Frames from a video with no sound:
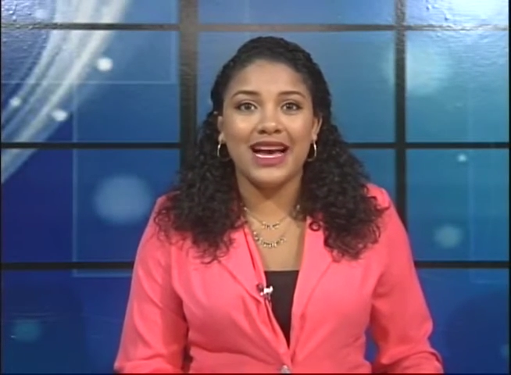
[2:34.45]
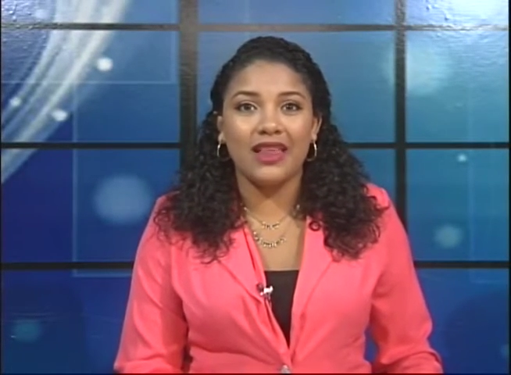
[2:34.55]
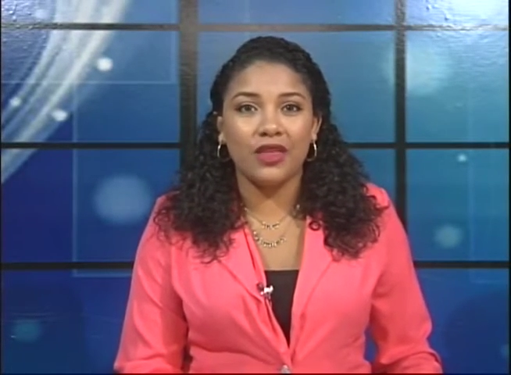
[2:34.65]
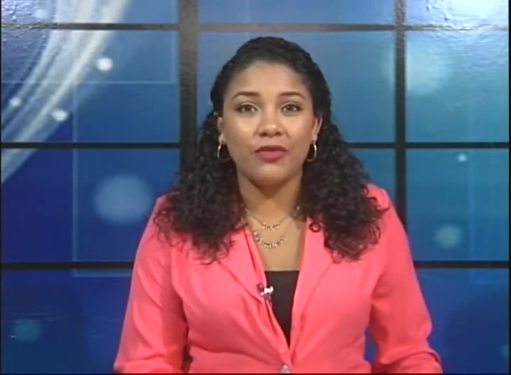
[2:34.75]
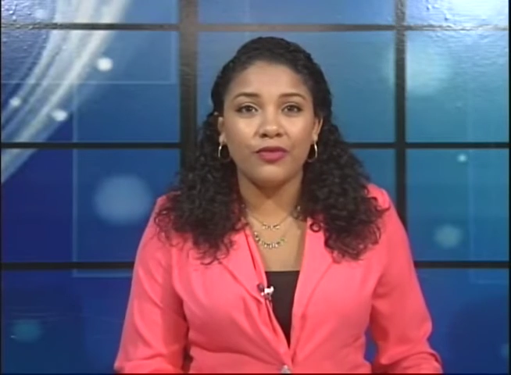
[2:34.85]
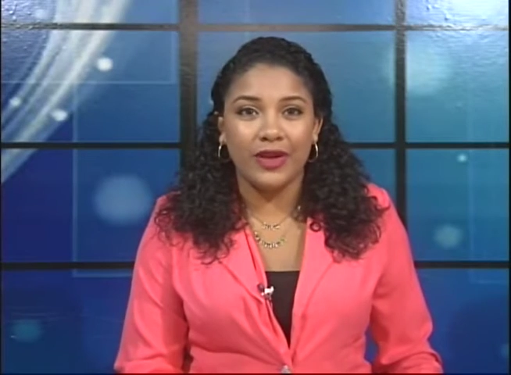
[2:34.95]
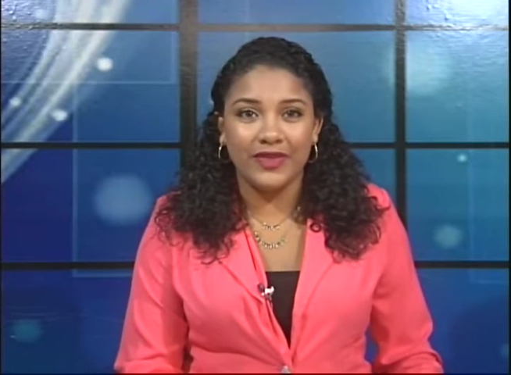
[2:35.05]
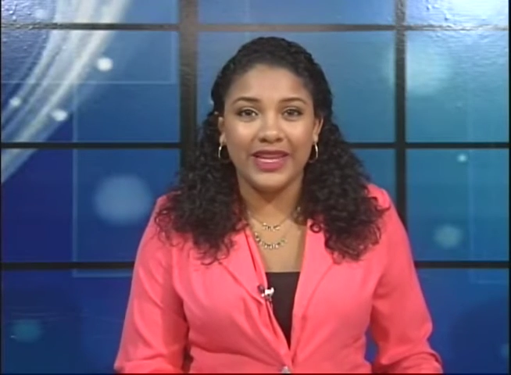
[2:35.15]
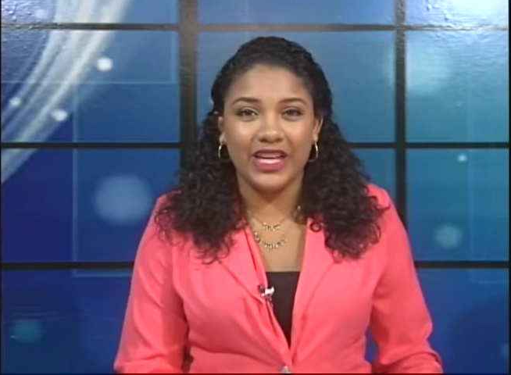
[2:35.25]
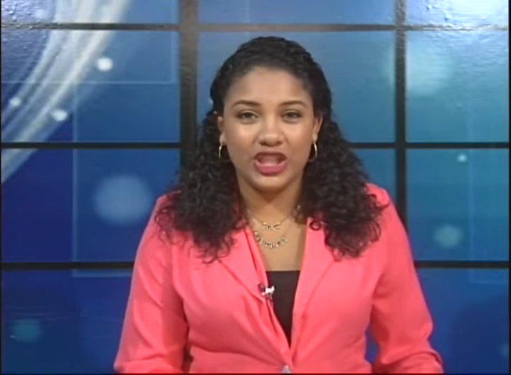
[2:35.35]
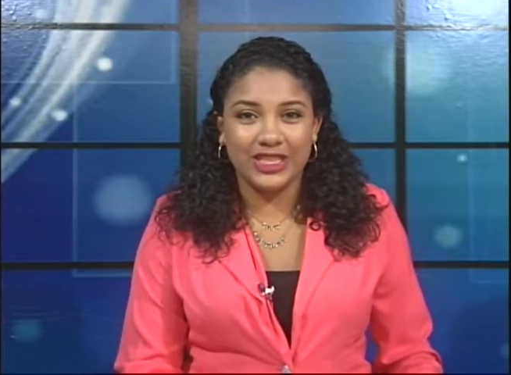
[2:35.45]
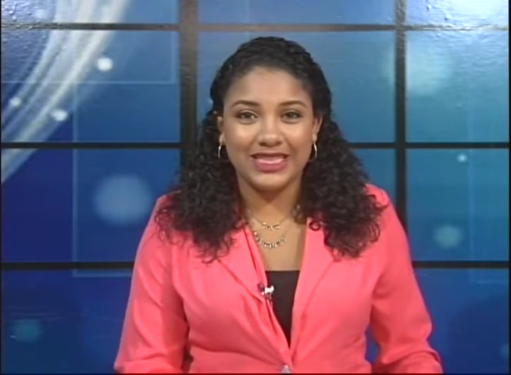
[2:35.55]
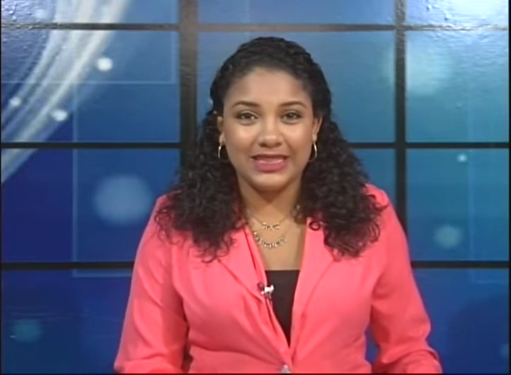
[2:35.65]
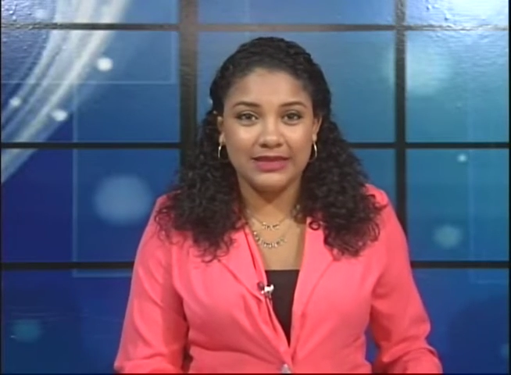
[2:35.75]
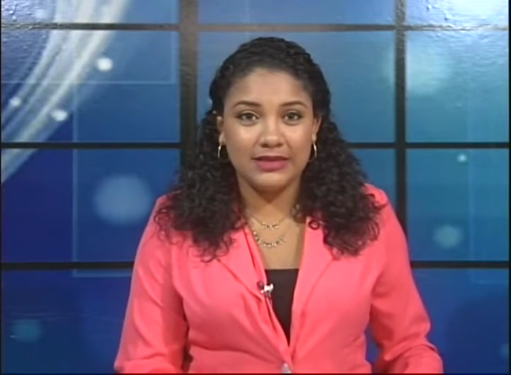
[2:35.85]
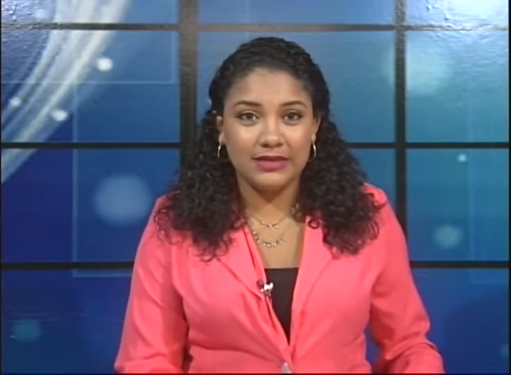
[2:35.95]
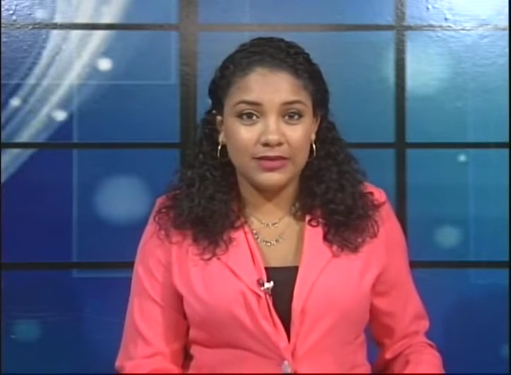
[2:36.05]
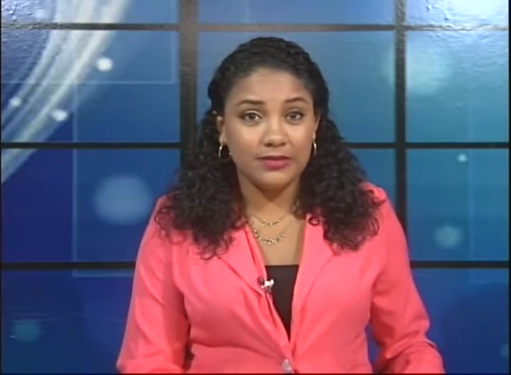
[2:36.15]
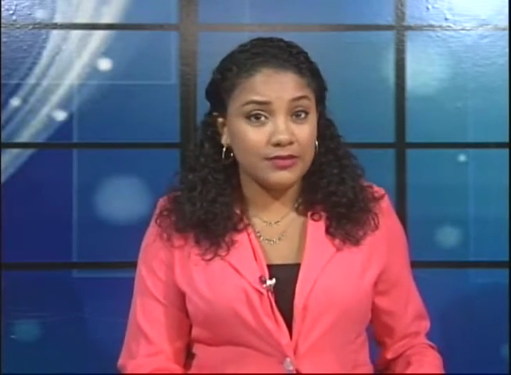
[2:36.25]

at the revelations.